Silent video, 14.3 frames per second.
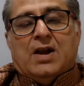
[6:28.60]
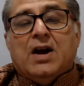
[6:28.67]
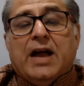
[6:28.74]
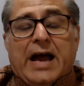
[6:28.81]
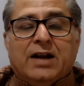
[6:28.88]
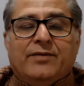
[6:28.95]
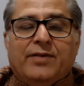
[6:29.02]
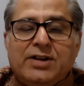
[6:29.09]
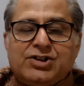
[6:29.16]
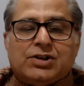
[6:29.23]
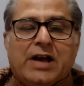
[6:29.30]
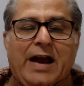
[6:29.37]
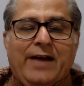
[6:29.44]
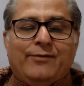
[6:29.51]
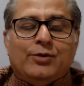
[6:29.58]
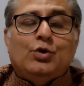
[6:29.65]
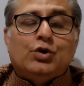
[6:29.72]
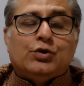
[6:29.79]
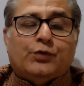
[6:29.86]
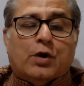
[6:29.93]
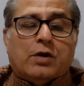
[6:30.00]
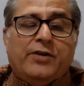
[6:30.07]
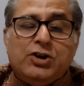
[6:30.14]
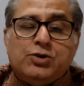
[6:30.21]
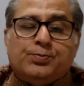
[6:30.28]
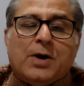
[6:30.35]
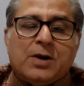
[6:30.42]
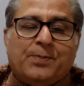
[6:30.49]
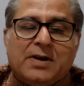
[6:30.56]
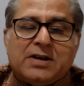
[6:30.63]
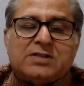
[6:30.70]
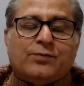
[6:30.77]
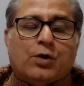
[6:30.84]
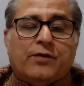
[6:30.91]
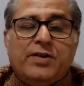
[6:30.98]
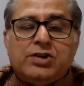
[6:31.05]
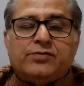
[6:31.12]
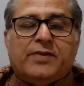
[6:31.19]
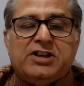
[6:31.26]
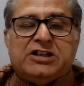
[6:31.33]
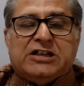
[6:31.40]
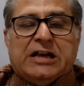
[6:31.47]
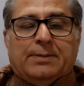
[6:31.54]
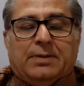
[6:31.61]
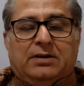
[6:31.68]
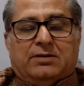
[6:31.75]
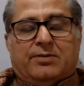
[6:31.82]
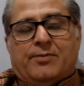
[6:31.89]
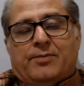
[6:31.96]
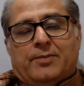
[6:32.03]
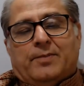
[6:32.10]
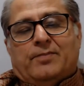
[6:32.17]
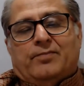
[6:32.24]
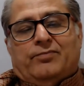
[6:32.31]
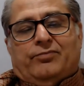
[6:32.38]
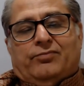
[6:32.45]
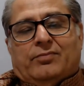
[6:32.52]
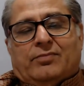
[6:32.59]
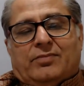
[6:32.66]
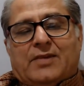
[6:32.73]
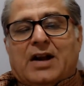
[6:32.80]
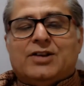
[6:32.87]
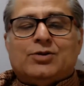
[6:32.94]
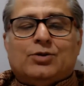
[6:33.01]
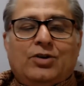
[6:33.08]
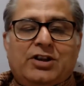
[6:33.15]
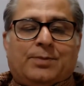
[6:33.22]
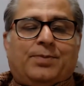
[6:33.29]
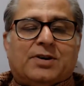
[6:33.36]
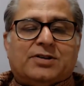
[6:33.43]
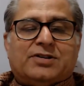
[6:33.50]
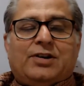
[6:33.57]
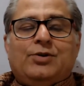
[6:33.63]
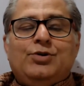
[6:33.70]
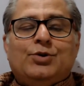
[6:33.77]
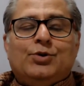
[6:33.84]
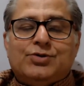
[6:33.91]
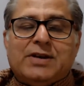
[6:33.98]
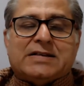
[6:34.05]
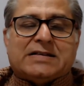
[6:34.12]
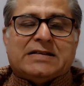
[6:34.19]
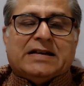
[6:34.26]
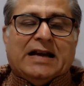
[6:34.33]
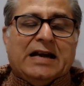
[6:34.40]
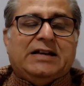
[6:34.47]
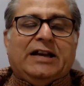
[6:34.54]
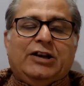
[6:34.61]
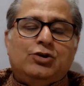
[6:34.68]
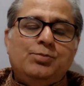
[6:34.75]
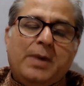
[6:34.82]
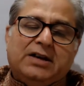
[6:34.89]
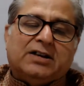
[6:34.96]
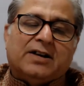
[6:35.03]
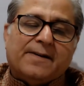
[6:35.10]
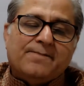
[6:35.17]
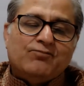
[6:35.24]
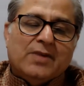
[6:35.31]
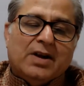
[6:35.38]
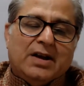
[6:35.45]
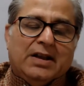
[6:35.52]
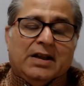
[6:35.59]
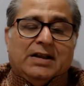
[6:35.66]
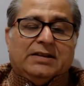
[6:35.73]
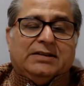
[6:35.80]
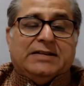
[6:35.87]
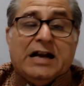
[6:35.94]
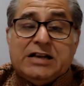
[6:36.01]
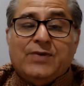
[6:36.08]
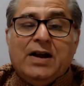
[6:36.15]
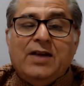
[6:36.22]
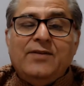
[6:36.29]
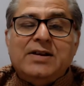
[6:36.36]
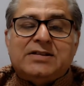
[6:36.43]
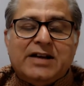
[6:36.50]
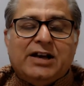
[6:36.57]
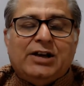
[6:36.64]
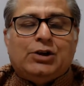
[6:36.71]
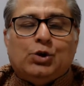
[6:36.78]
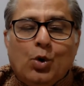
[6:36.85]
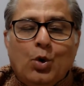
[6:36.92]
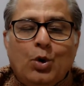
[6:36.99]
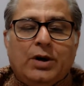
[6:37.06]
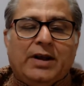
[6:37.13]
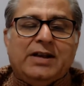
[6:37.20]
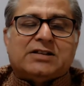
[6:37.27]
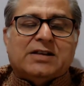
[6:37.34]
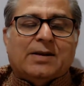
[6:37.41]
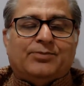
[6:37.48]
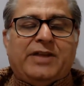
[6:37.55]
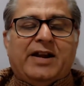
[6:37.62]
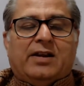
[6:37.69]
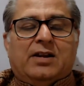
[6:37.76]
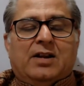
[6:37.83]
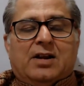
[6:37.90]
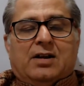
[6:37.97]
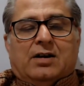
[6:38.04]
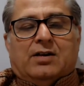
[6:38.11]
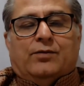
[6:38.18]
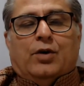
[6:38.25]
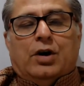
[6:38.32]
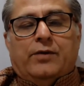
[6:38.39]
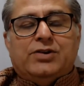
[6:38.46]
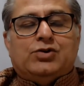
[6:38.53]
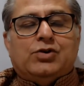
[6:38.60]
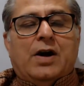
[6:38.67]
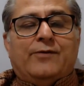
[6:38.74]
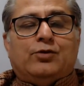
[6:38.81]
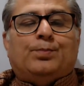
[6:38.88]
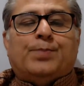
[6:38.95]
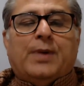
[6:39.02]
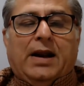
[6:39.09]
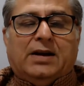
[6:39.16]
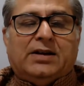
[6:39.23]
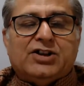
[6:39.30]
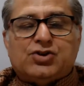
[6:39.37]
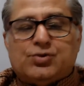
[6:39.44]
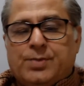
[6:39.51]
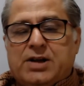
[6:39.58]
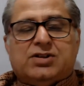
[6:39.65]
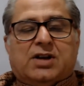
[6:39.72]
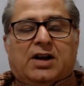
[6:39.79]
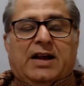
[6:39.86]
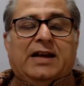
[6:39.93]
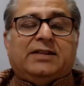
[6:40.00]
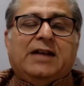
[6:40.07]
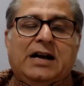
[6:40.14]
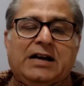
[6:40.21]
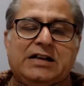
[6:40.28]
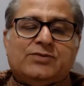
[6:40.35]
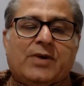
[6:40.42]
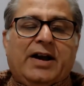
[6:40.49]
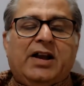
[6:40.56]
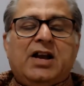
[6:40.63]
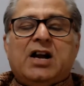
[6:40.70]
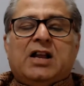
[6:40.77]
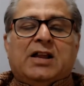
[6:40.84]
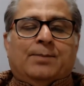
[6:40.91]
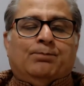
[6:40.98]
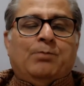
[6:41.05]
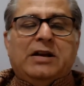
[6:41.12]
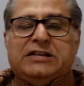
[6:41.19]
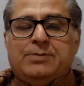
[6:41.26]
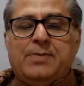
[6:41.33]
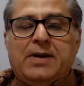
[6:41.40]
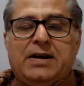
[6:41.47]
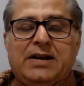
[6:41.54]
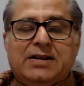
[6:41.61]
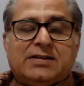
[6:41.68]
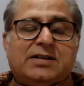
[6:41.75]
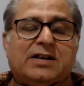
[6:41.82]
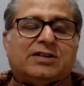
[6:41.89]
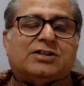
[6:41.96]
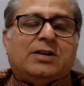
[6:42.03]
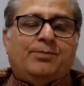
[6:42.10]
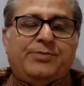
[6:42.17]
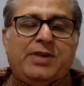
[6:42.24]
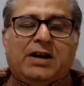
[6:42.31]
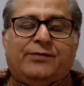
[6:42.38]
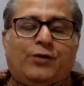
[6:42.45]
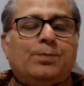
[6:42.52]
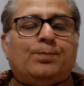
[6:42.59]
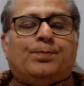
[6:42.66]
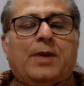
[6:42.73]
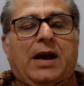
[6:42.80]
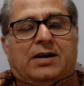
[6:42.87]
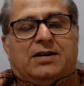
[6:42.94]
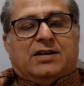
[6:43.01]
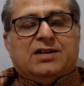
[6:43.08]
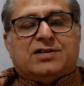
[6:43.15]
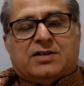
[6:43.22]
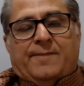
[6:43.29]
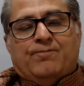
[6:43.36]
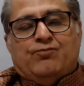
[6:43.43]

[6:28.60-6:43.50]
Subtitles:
And which knife to use for which purpose, for which vegetable, that is only the person who uses can tell you better. That's why we say tool is something for which you have to practice much. And that is why mathematics is the subject for practice.